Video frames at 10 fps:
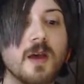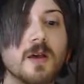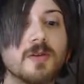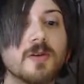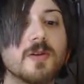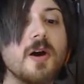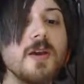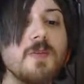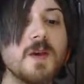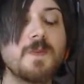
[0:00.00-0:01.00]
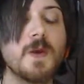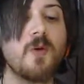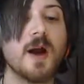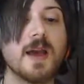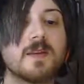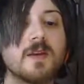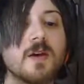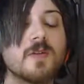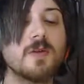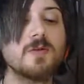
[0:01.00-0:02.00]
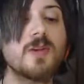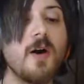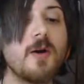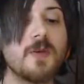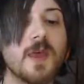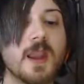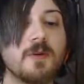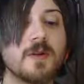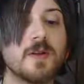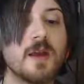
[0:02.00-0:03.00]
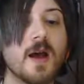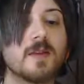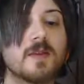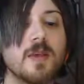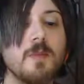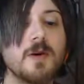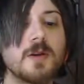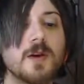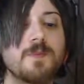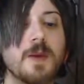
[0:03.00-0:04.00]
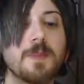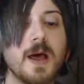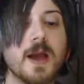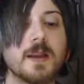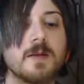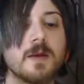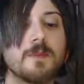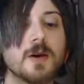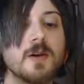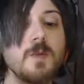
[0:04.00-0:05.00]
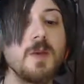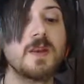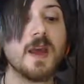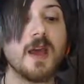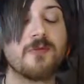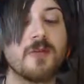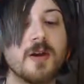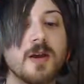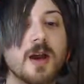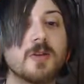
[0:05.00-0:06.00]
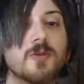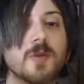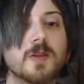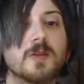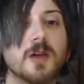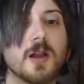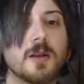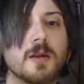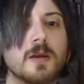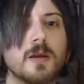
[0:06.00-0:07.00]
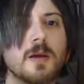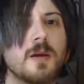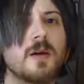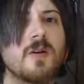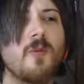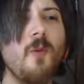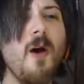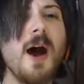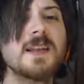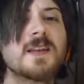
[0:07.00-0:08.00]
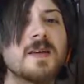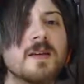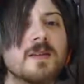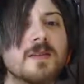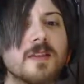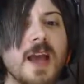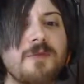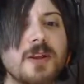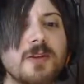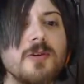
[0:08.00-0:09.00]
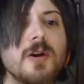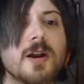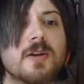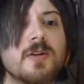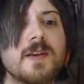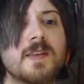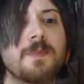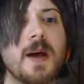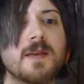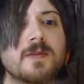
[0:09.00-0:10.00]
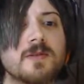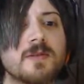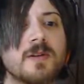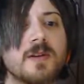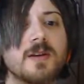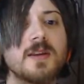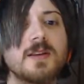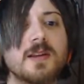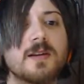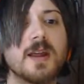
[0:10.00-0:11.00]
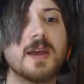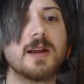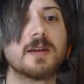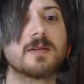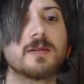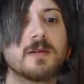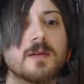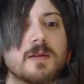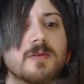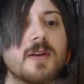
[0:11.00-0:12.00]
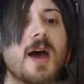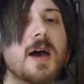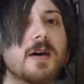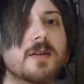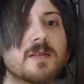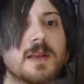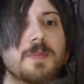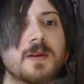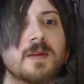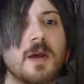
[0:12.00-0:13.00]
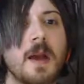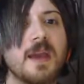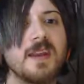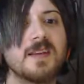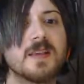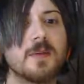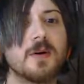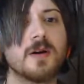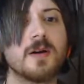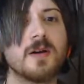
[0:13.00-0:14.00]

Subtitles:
So now you must be quiet. Don't talk with anyone. And someone could be blind, but couldn't be deaf. And you must shun. What? Stefan, you are a crazy bastard. You need to learn English. So do I, honestly, but he needs it more.